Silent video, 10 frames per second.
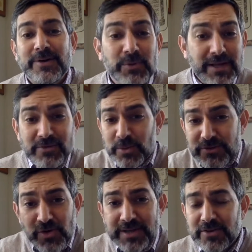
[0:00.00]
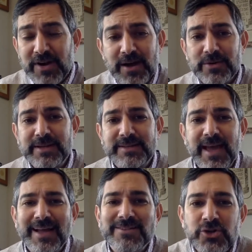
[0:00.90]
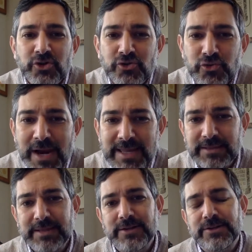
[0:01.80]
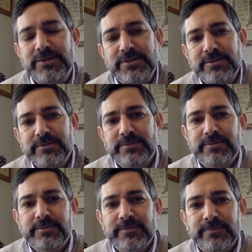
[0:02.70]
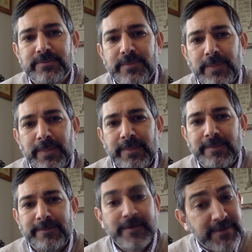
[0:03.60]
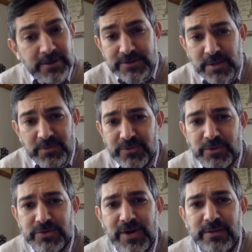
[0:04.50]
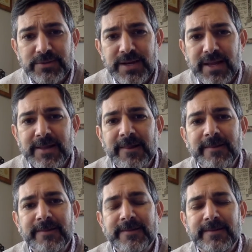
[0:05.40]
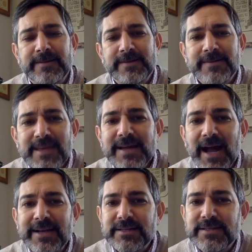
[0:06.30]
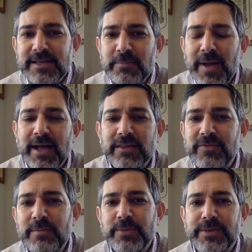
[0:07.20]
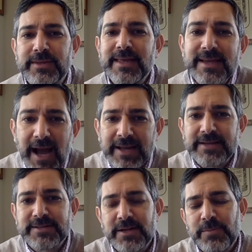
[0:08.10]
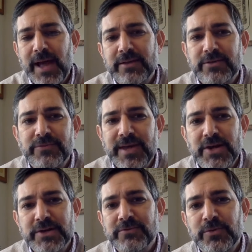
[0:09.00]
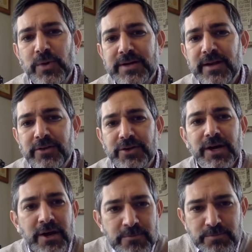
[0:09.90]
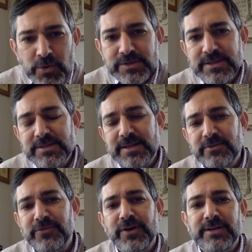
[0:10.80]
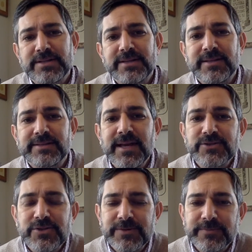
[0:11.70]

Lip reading: Well, everyone's running around in chaos, great leaders. And there are some of those around today. They guide us in a path of empathy. They guide us in a path of caring for one another. Moses did it for us in the desert.